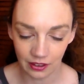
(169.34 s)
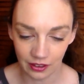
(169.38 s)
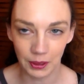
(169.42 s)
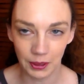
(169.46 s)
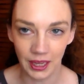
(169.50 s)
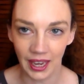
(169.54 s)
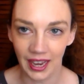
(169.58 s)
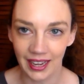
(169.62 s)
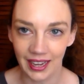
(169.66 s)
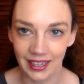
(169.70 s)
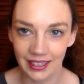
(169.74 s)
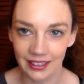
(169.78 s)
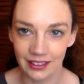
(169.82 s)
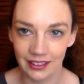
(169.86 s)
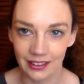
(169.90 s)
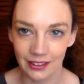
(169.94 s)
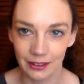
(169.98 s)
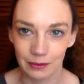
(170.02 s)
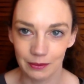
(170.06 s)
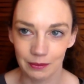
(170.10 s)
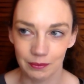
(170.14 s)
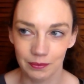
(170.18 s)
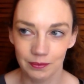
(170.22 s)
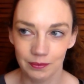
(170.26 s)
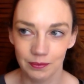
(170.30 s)
behind
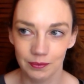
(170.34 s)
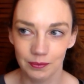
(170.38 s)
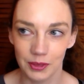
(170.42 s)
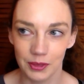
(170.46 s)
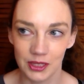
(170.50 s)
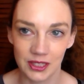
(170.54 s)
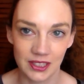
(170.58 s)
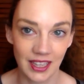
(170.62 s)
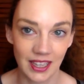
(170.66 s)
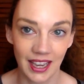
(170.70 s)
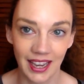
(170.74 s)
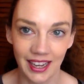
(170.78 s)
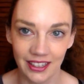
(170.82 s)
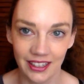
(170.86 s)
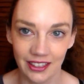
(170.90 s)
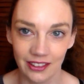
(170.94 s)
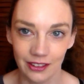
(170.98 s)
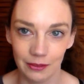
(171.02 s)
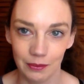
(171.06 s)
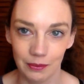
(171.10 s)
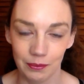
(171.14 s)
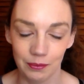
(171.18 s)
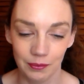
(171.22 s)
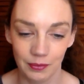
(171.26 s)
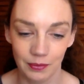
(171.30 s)
him, beside
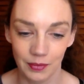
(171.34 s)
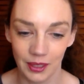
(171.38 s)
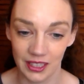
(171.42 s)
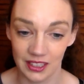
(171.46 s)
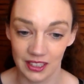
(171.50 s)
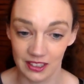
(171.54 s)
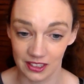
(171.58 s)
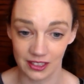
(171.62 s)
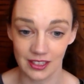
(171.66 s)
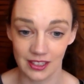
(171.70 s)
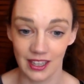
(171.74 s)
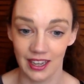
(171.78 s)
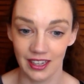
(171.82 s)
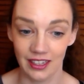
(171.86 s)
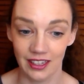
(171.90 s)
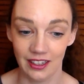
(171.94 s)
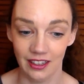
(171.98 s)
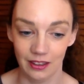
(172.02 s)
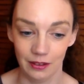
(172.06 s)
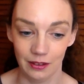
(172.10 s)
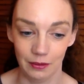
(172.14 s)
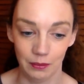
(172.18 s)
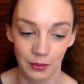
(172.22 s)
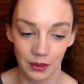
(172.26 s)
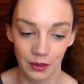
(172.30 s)
him, inside
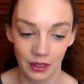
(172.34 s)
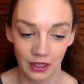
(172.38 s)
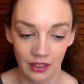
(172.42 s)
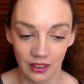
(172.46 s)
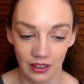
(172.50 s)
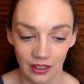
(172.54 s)
him.